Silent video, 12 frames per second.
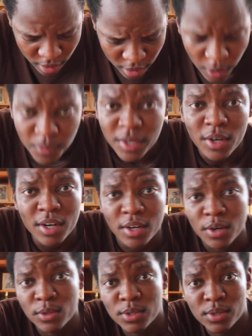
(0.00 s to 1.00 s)
Then we're gonna
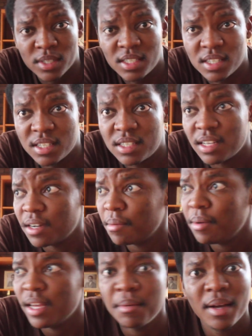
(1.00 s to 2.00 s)
go to his sister,
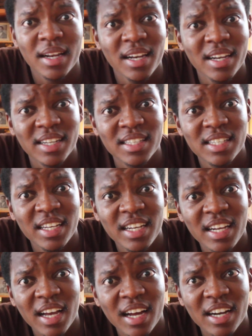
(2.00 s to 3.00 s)
played by
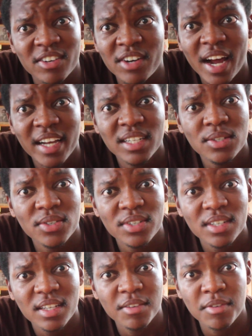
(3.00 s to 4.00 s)
Letitia Wright,
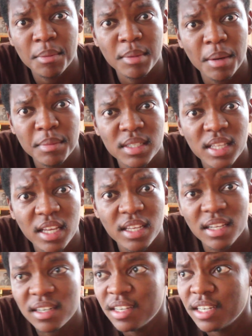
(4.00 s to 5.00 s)
if I'm not
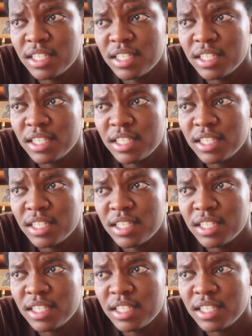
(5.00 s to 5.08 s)
mistaken.